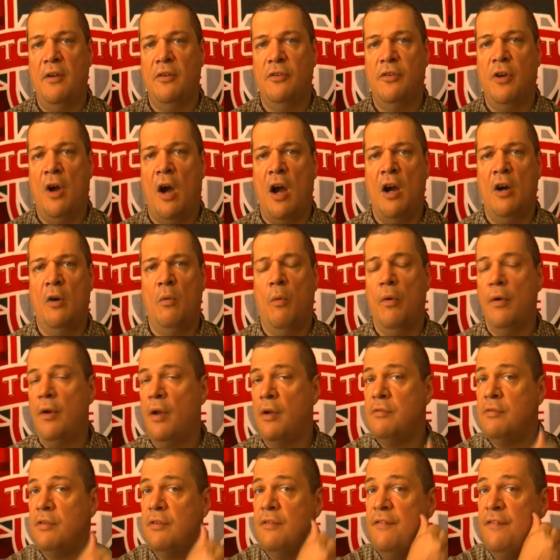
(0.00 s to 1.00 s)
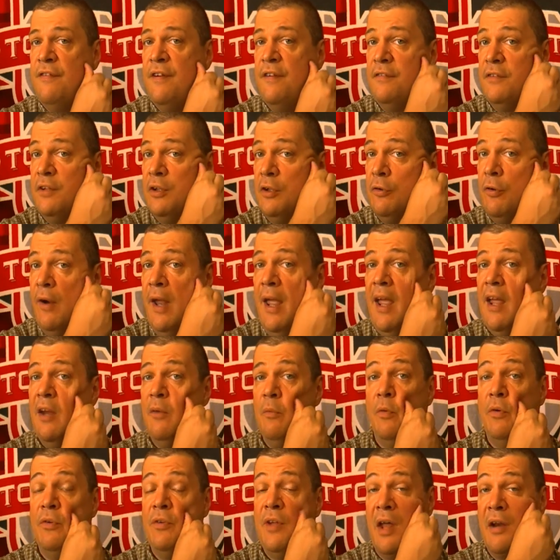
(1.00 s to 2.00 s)
that entire 150
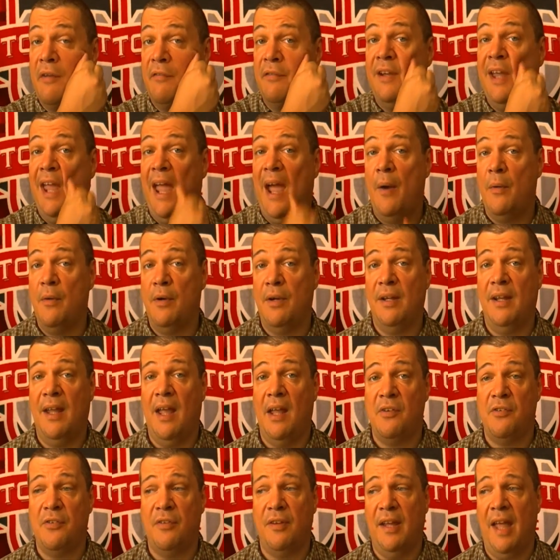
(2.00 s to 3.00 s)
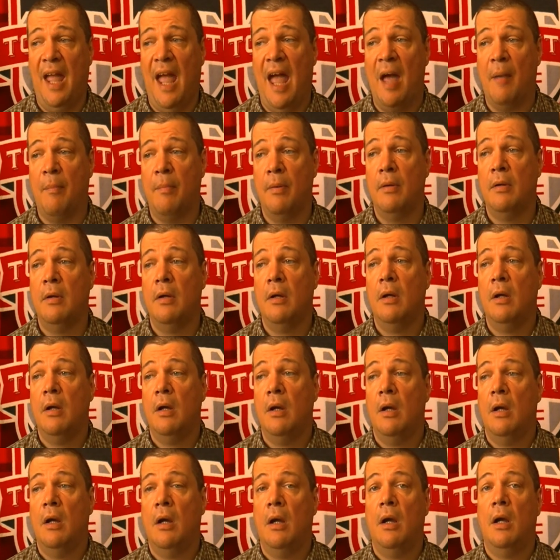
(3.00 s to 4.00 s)
grand would not have counted against the cap.
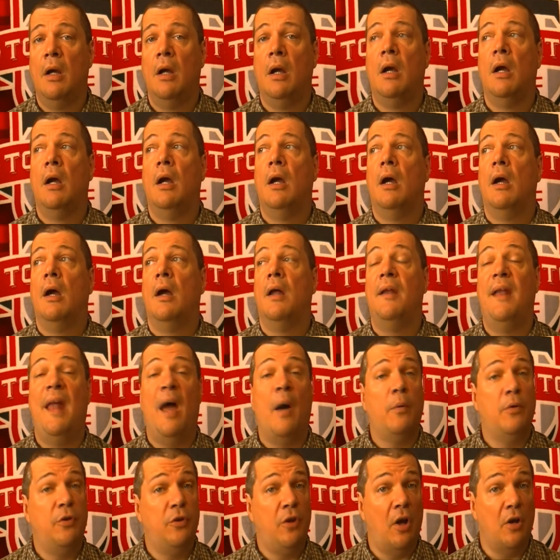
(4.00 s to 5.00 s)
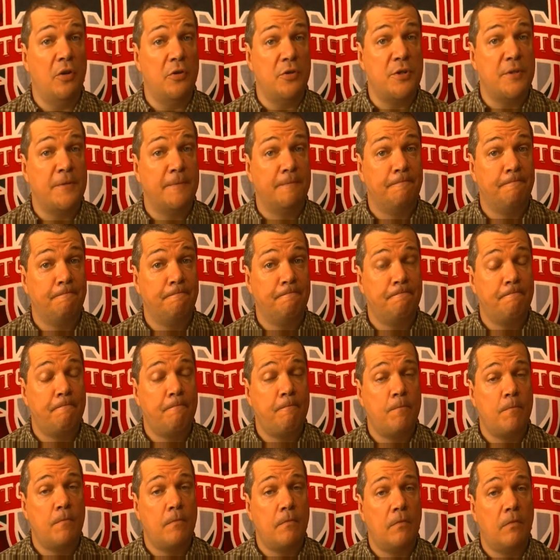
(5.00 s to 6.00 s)
Now it does,
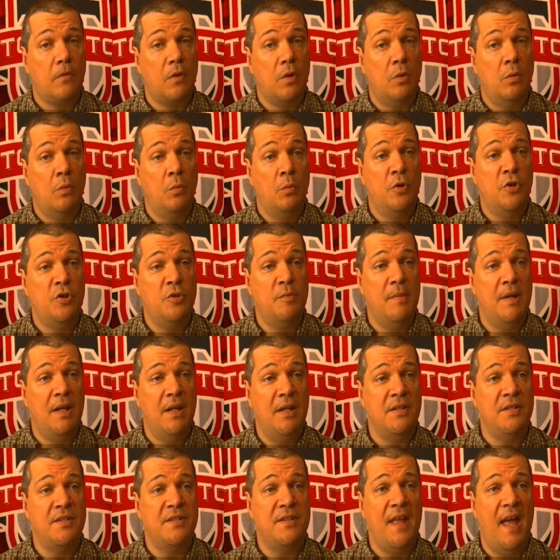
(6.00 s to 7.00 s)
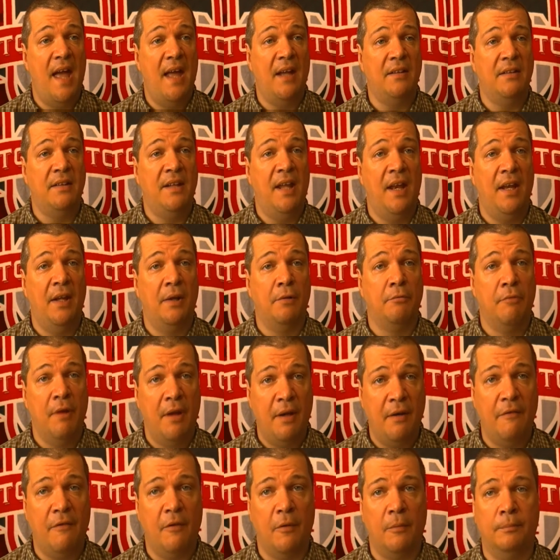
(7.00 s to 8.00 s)
which means that getting
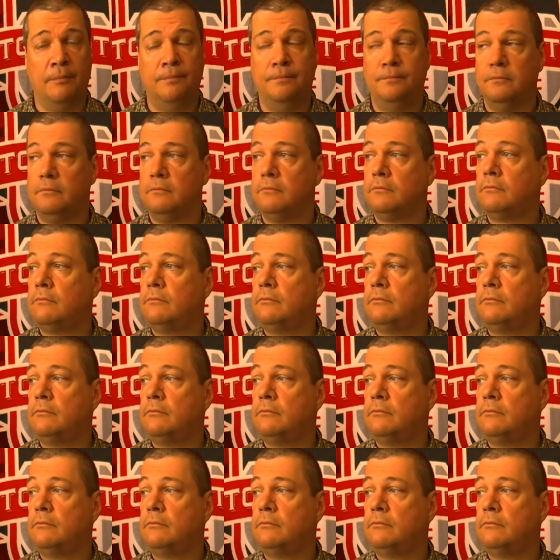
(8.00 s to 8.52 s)
rid of him